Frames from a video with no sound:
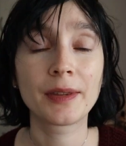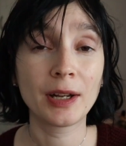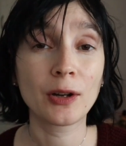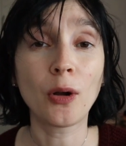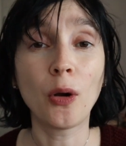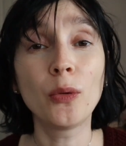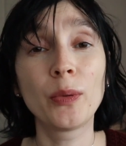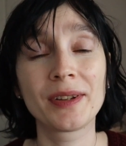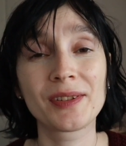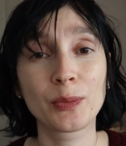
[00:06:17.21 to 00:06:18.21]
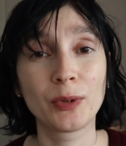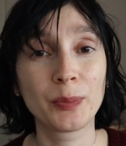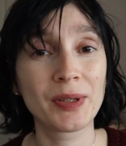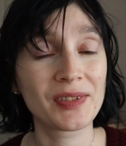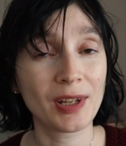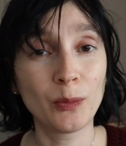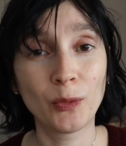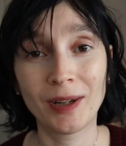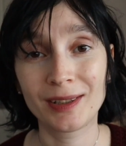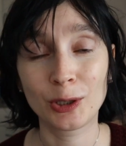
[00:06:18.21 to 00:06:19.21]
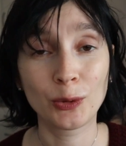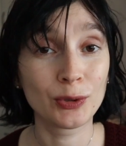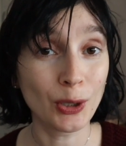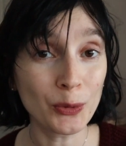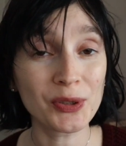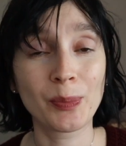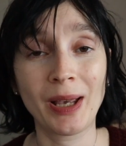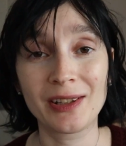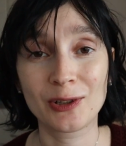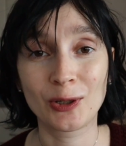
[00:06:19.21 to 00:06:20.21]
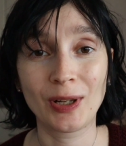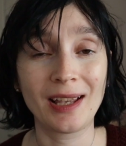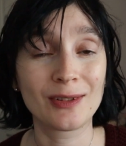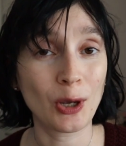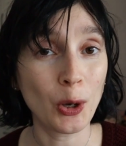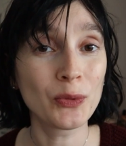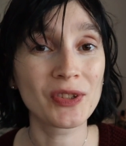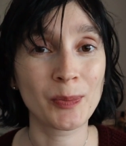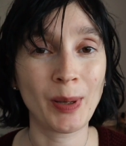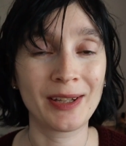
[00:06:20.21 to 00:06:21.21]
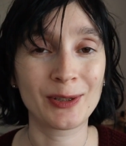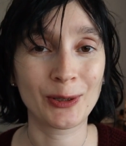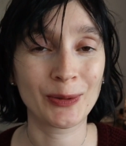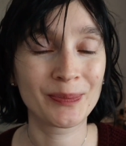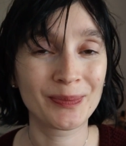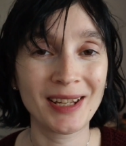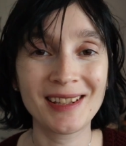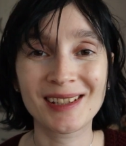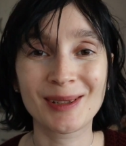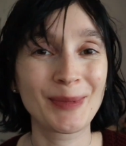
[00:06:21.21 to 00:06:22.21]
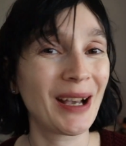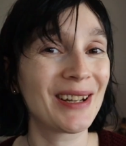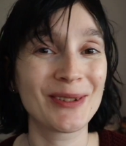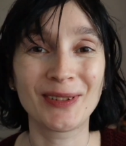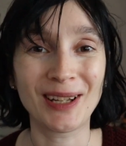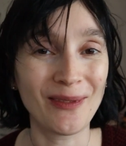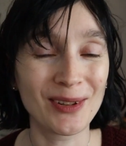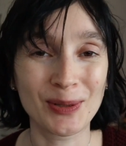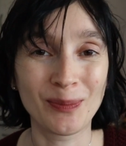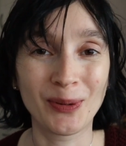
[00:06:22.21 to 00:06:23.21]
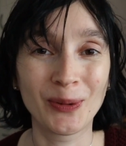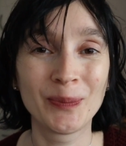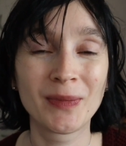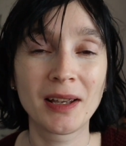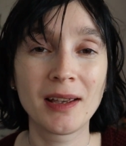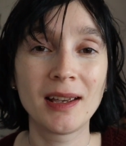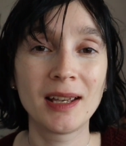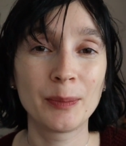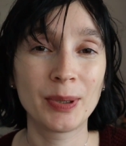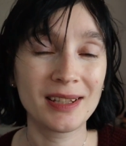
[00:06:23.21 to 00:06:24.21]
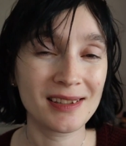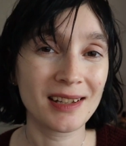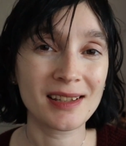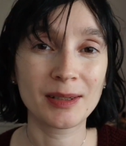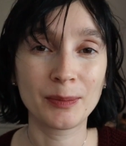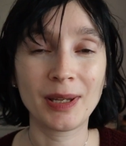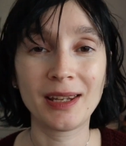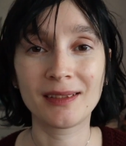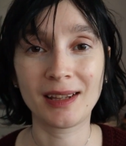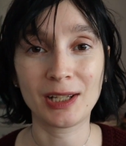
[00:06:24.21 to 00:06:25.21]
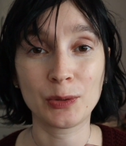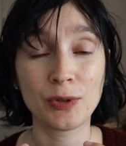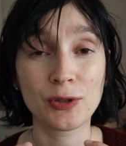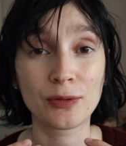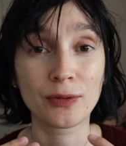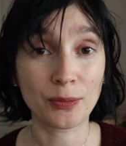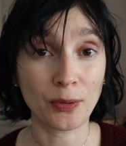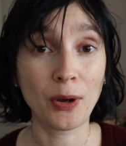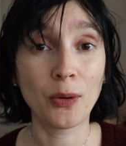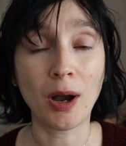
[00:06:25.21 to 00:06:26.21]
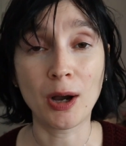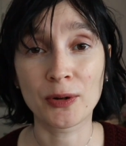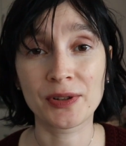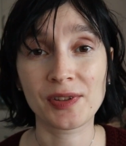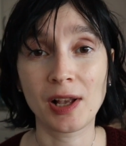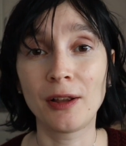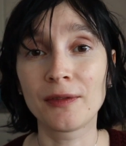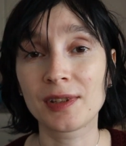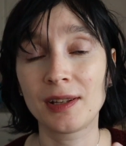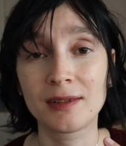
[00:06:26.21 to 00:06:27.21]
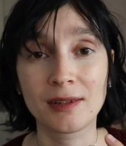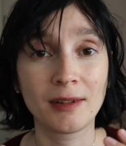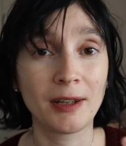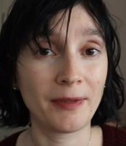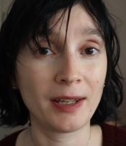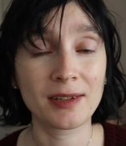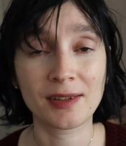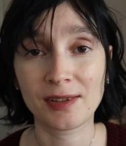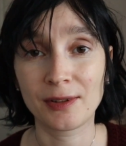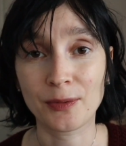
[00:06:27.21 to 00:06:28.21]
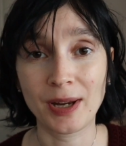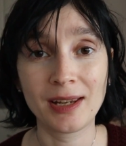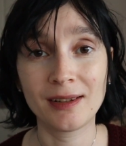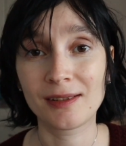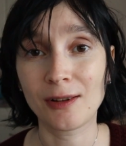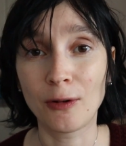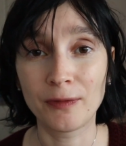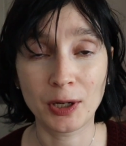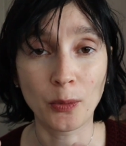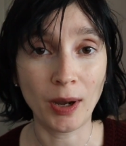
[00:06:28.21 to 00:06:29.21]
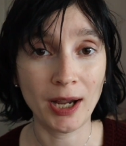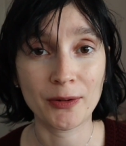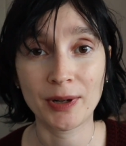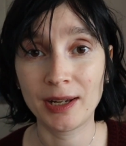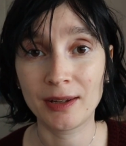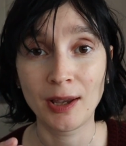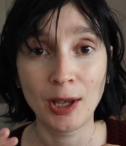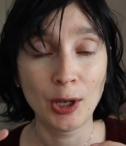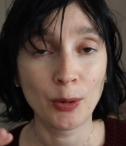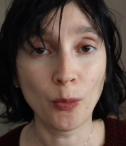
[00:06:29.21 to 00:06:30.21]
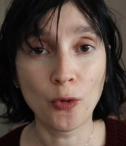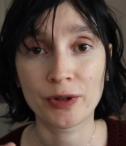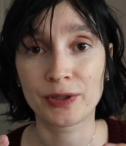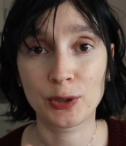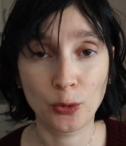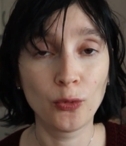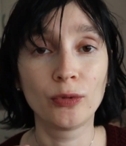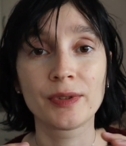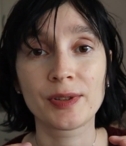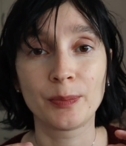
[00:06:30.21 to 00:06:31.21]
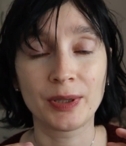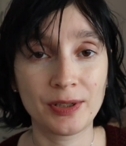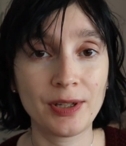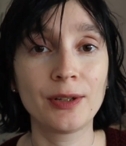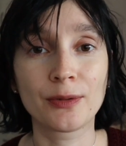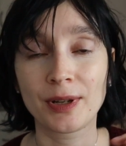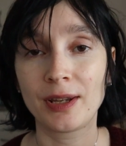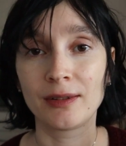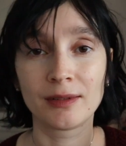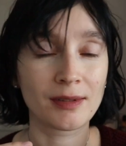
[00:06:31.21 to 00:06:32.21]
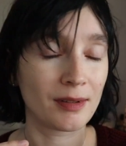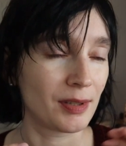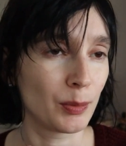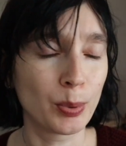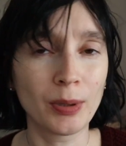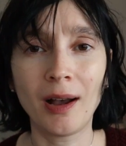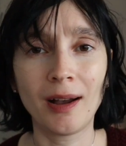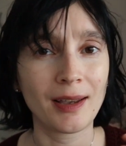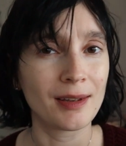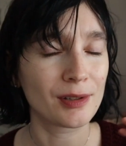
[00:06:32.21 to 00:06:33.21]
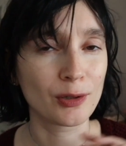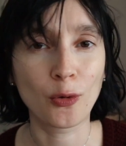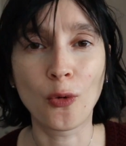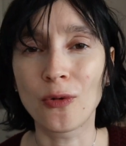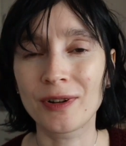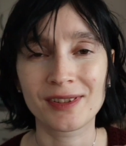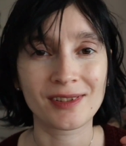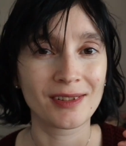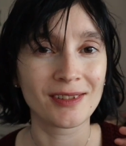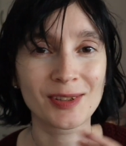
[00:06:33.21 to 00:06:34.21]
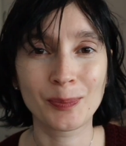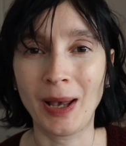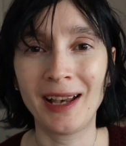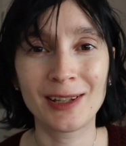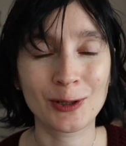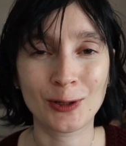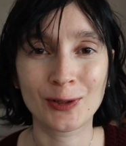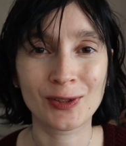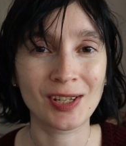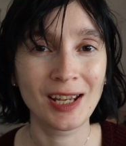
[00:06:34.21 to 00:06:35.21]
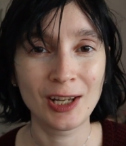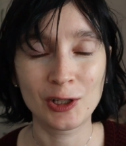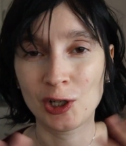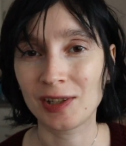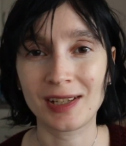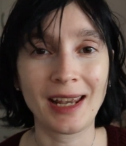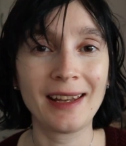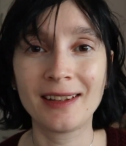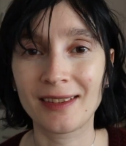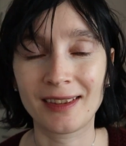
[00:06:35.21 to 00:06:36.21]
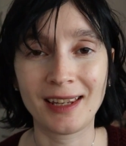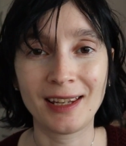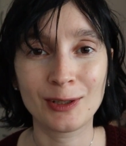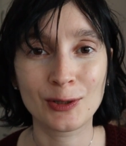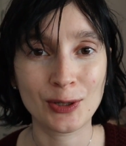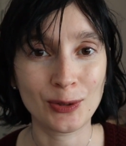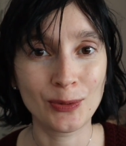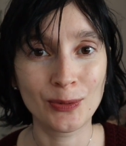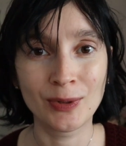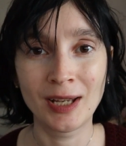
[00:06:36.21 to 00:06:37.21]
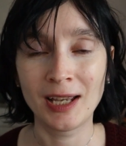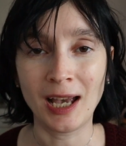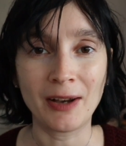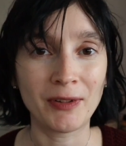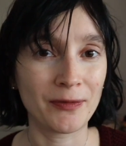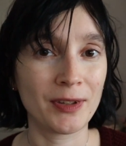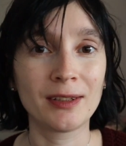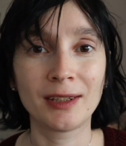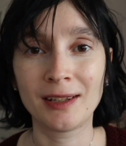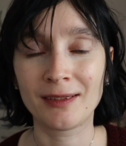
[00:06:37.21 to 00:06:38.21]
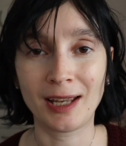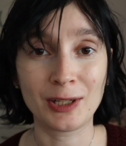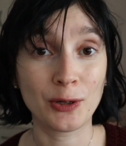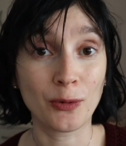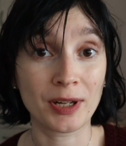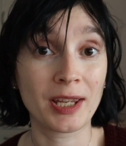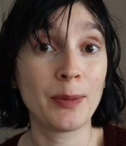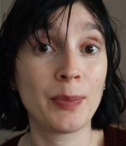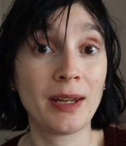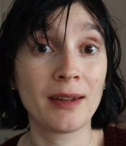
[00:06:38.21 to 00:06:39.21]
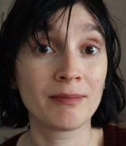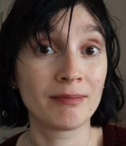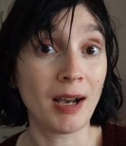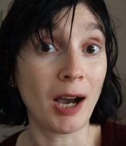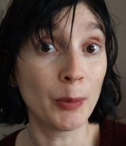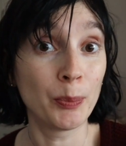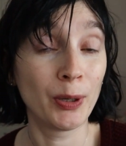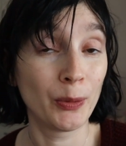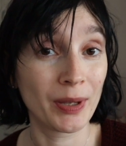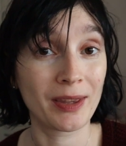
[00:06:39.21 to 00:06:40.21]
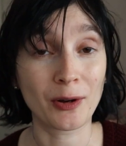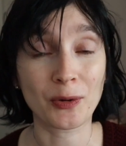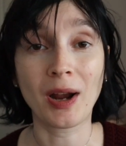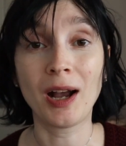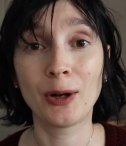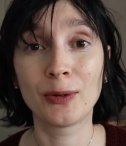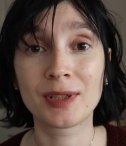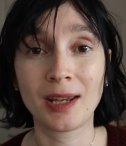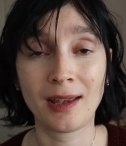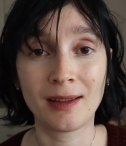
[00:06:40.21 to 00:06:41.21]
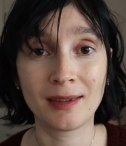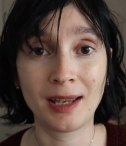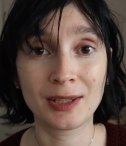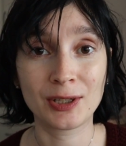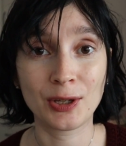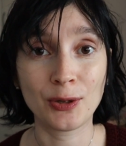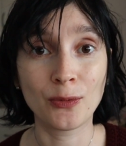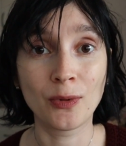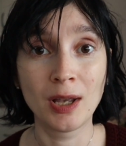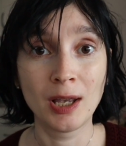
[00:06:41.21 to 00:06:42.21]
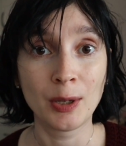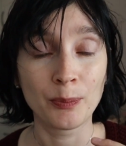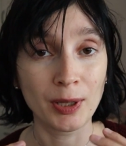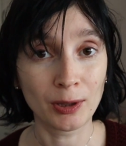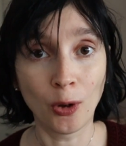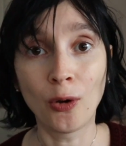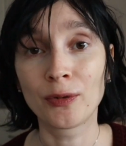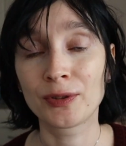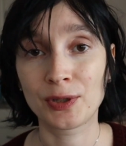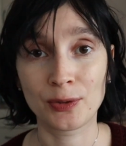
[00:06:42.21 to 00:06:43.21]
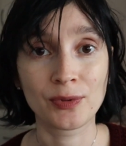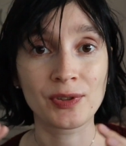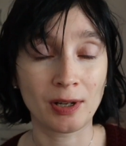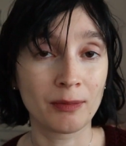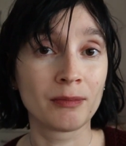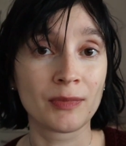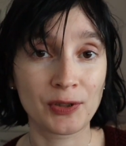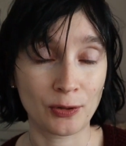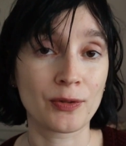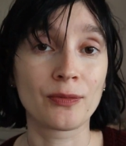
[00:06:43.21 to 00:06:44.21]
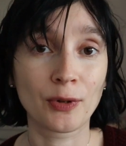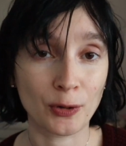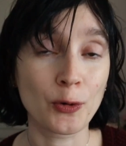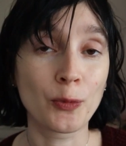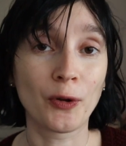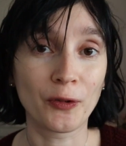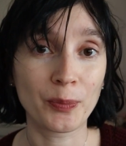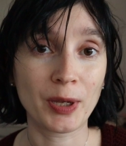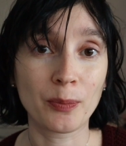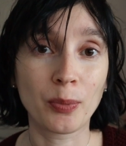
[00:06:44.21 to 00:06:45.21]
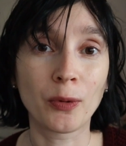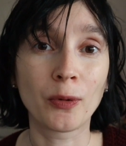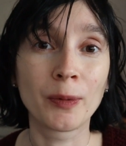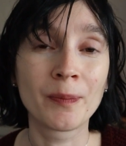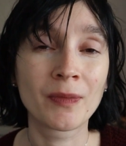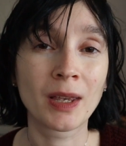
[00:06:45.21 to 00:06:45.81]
There always will be someone who knows better and owns better. It's kind of inevitable. But this doesn't mean that we should throw ourselves into a fantasy race of acquiring more tools, materials, supplies, courses, patterns, just anything to have a feeling that you are keeping up with a crowd and that you belong to some certain group of people.